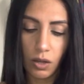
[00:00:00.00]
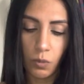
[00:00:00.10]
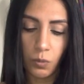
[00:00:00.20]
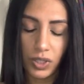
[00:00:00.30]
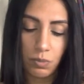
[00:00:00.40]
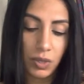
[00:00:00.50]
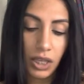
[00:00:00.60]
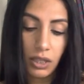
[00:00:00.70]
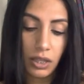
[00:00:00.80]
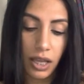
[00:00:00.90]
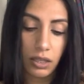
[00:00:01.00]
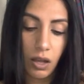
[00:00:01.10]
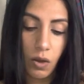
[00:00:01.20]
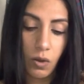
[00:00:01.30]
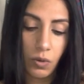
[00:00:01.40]
what's being let
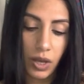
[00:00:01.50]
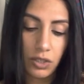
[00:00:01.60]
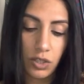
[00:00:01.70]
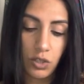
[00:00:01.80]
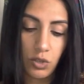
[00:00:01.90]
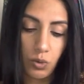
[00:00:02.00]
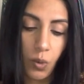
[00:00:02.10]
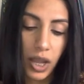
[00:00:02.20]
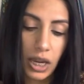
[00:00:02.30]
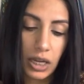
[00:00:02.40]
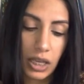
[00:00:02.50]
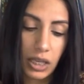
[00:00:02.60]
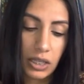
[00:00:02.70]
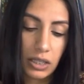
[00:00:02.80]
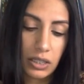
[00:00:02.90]
go and destroyed
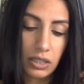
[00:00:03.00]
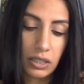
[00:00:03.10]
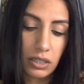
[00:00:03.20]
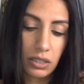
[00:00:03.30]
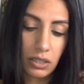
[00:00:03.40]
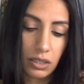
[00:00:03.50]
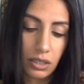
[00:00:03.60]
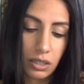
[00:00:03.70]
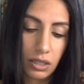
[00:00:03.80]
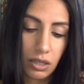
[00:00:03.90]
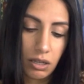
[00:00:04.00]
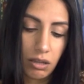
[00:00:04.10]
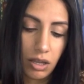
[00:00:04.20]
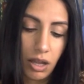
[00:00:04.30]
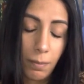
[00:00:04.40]
is
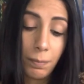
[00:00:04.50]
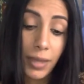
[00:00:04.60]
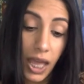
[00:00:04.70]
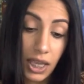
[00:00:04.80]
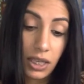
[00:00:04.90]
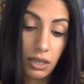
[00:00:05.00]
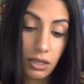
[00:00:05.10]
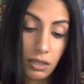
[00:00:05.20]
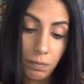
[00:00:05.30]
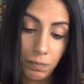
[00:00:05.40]
pain.